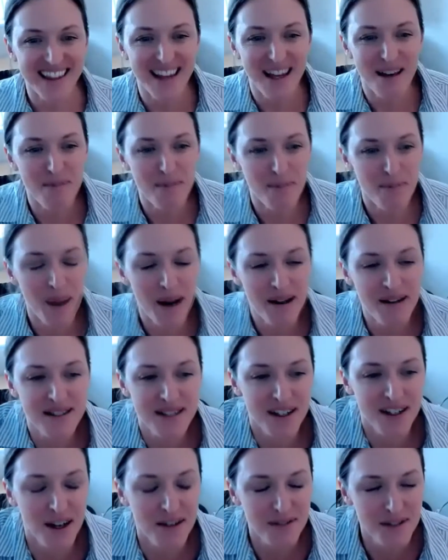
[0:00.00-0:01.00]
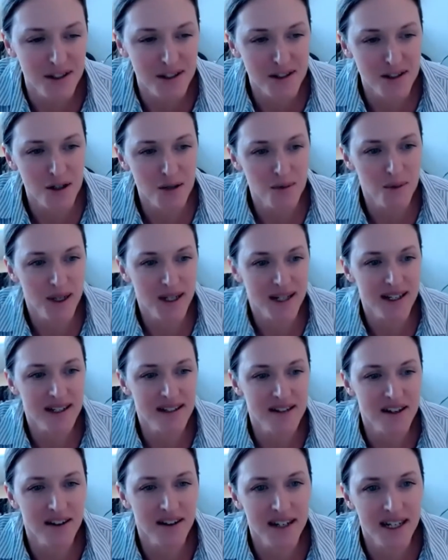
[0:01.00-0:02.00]
that parents can often assume when
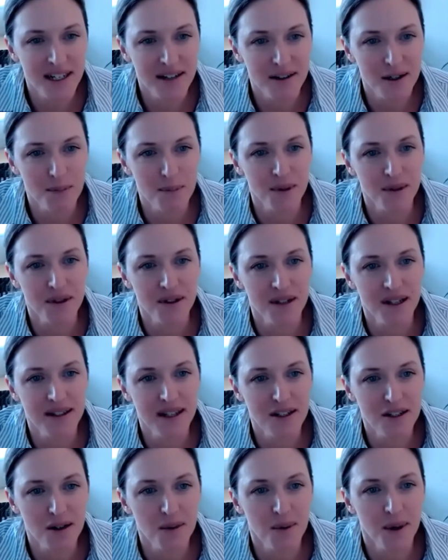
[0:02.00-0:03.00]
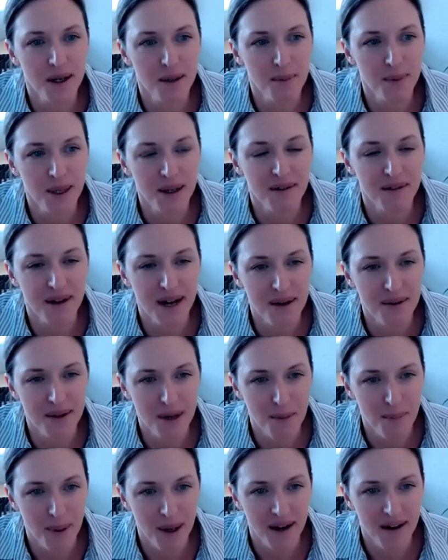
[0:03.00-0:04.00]
kids are irritable that they don't want to be around
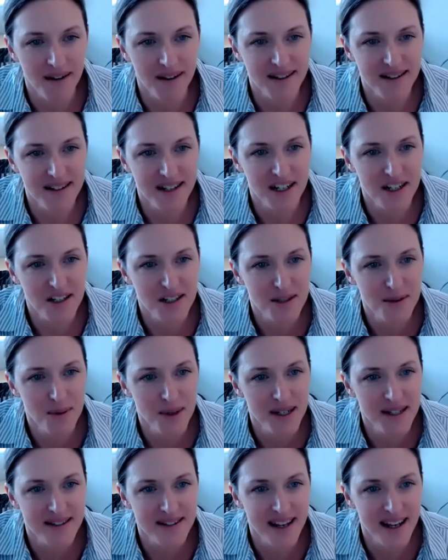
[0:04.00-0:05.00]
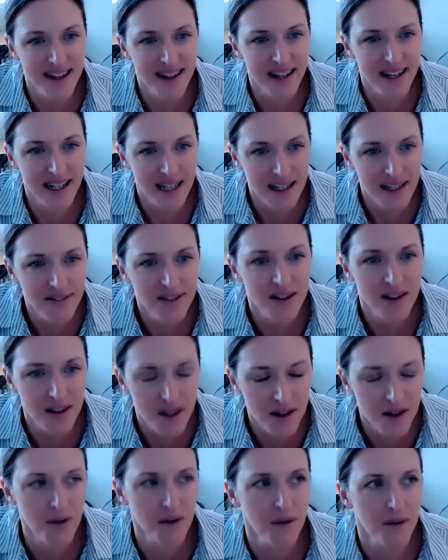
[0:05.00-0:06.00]
their parents. And I just want to say that even
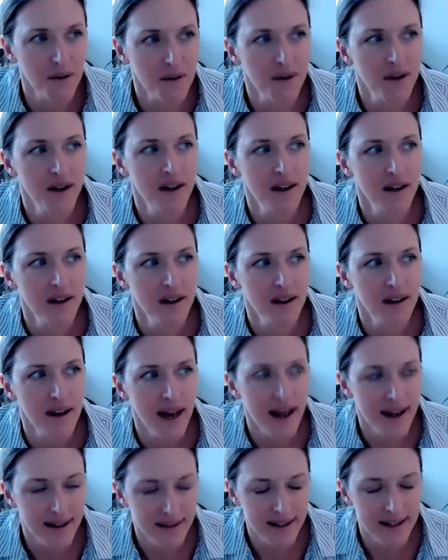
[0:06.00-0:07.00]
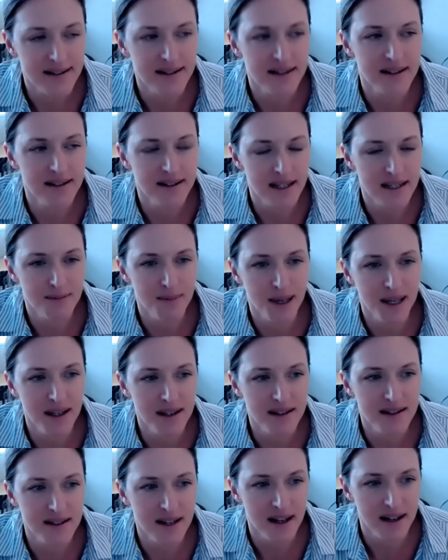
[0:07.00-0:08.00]
though adolescents, as Mei
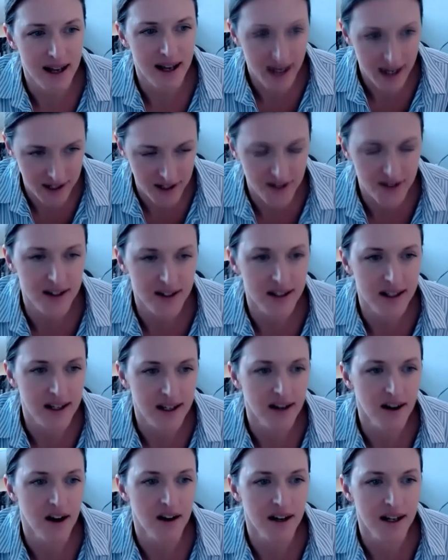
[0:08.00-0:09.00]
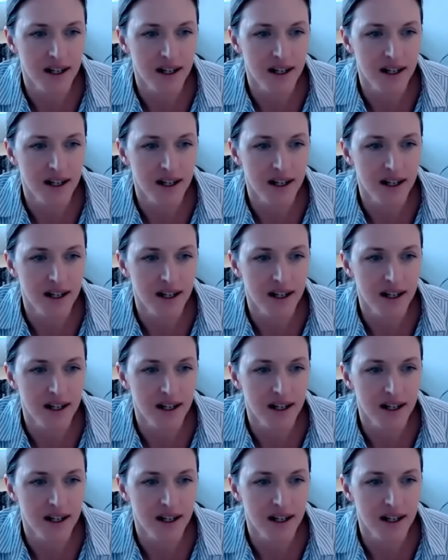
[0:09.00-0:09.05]
Yi said accurately, are